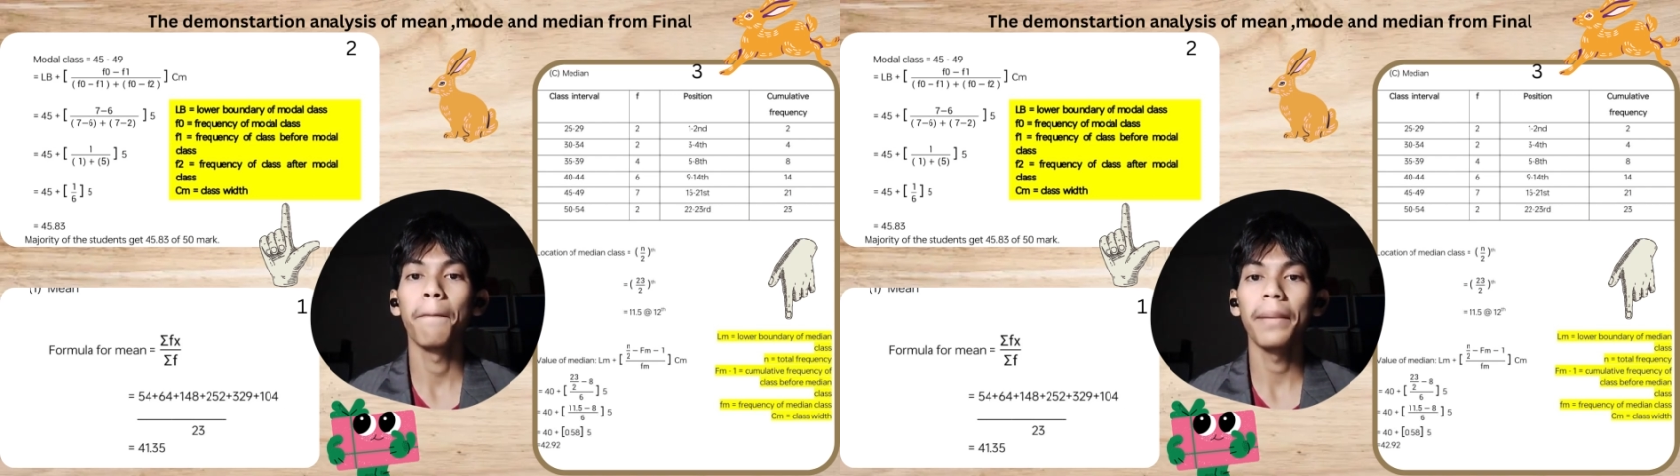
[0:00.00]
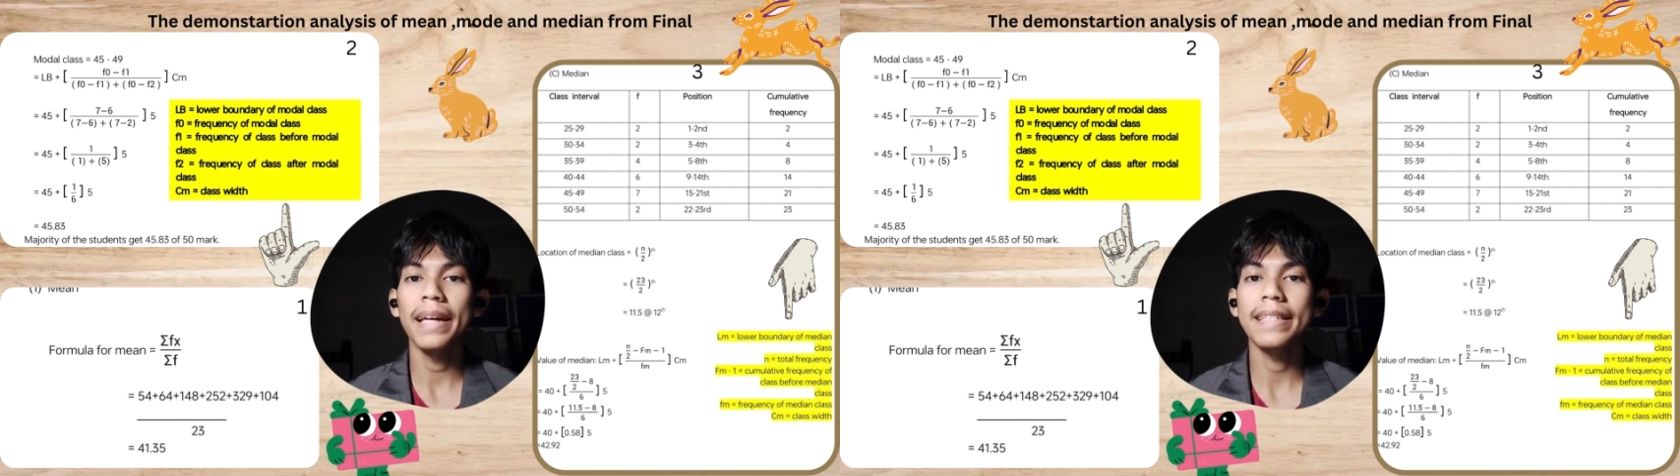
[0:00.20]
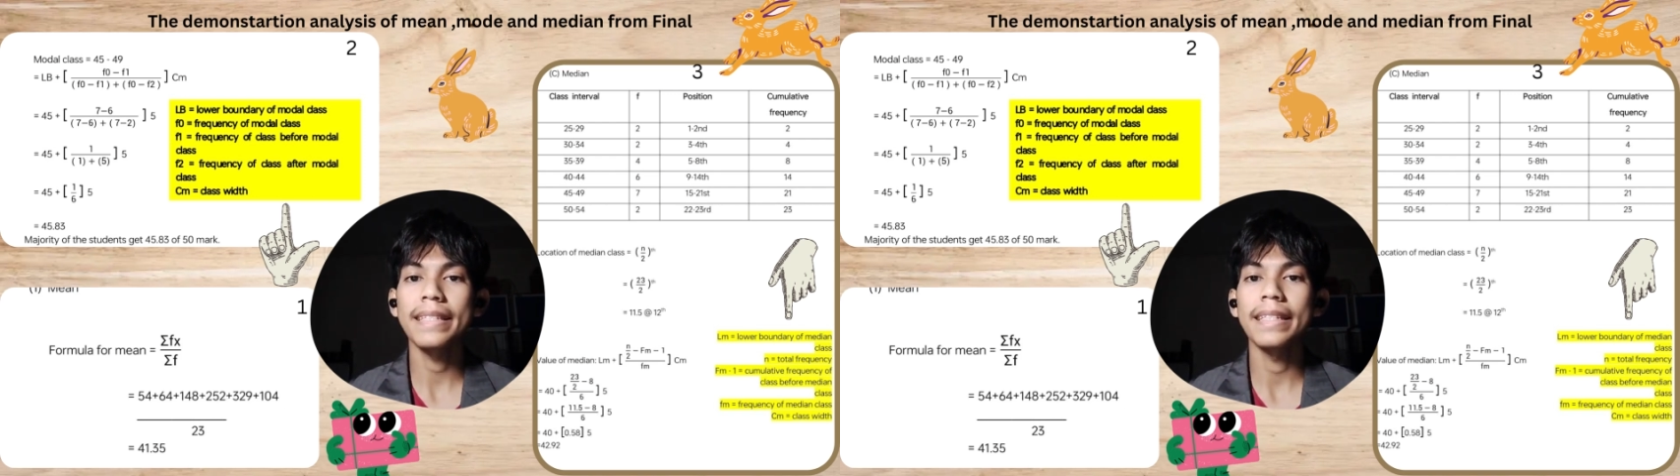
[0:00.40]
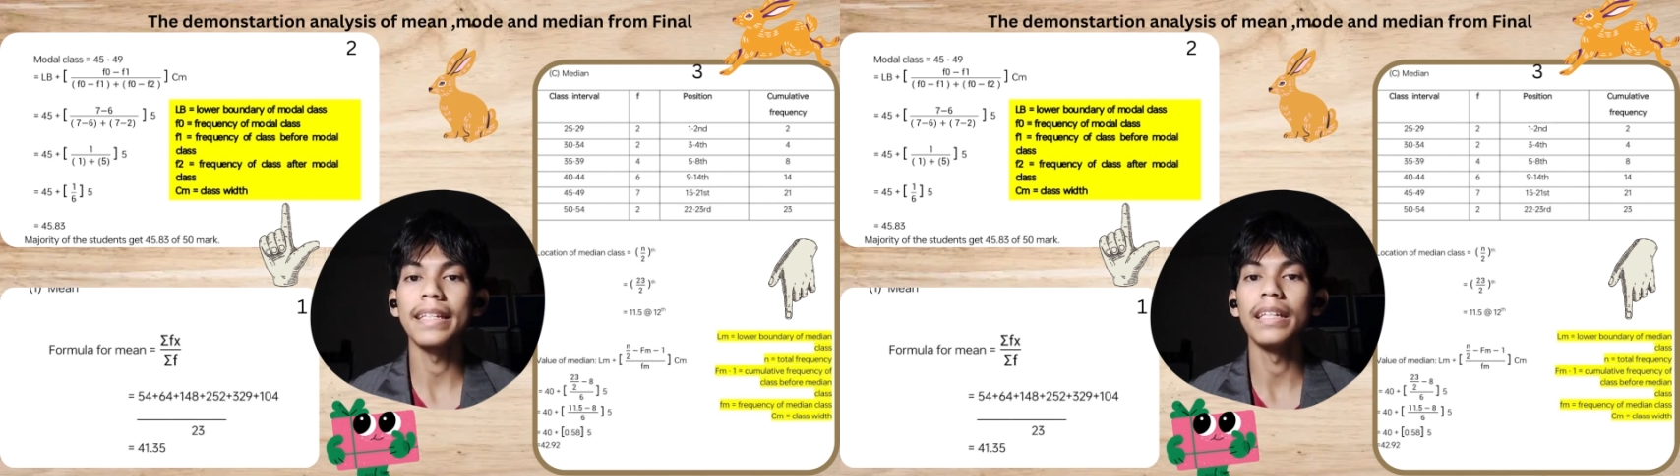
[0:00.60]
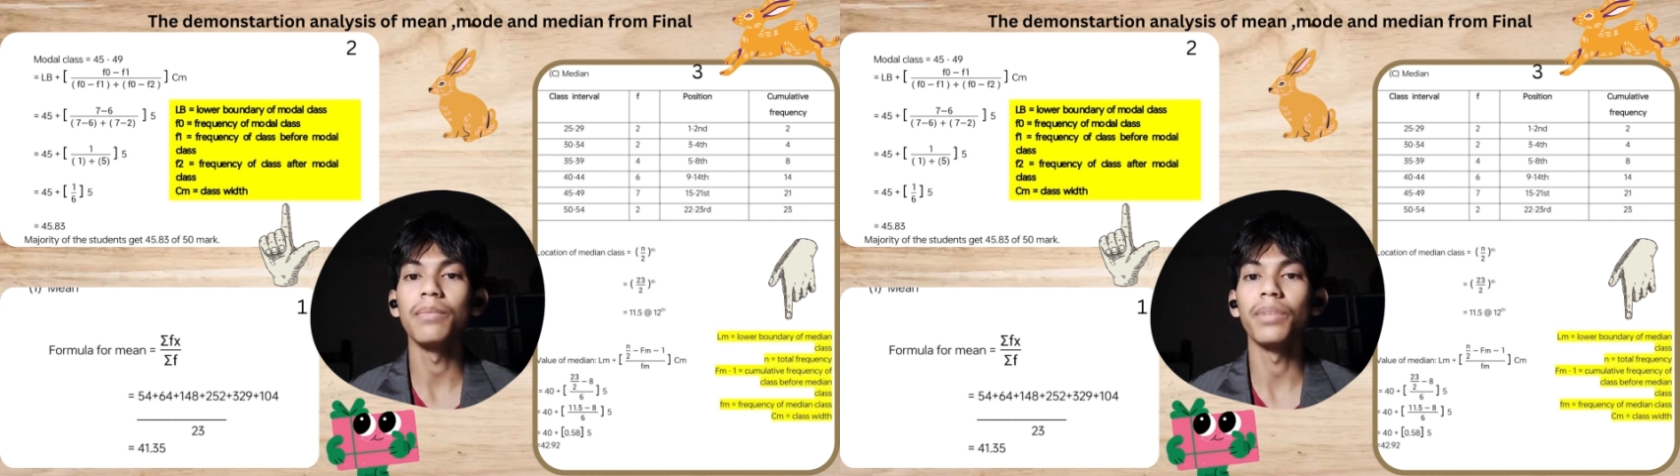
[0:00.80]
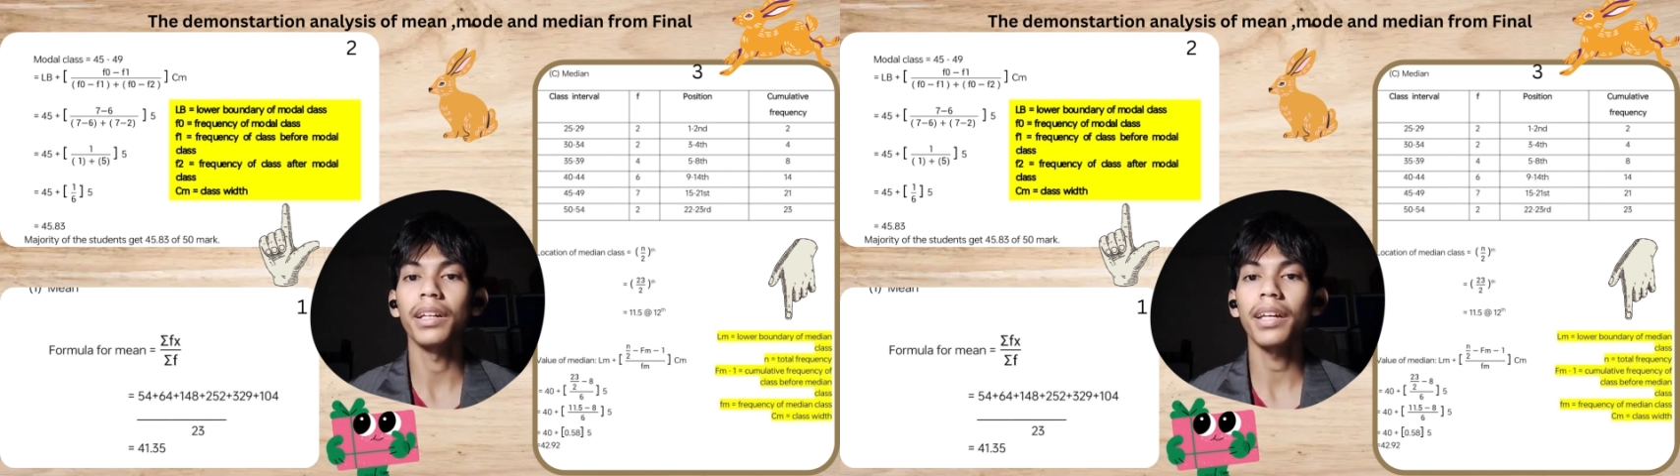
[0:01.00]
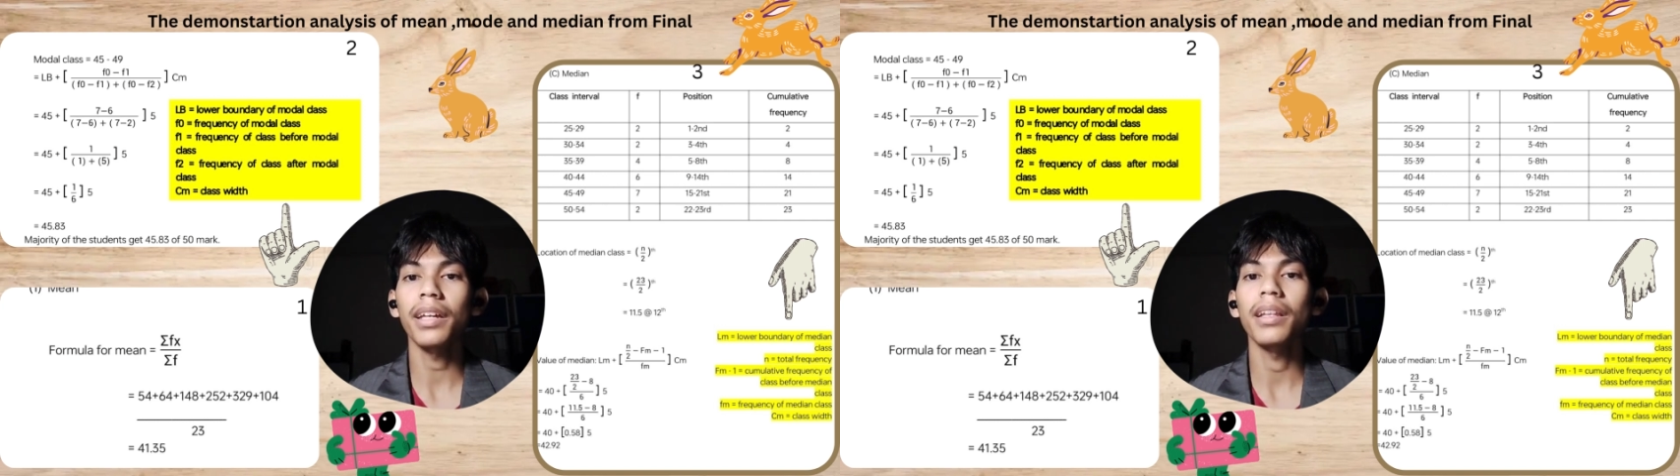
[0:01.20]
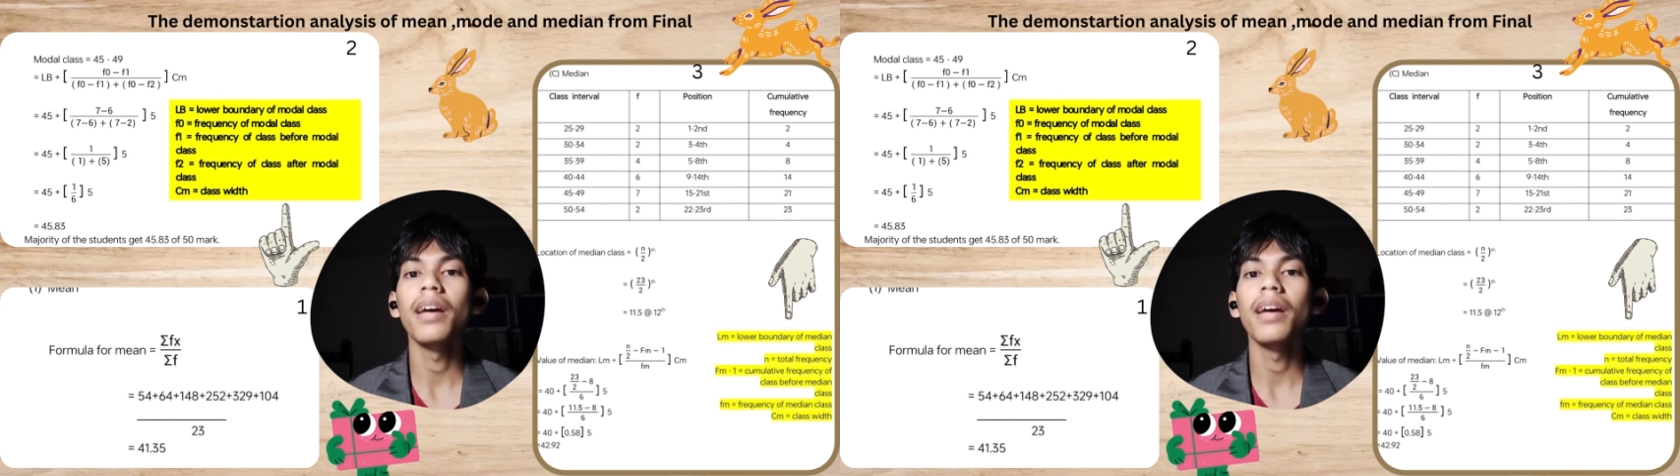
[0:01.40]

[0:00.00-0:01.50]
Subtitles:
plus in bracket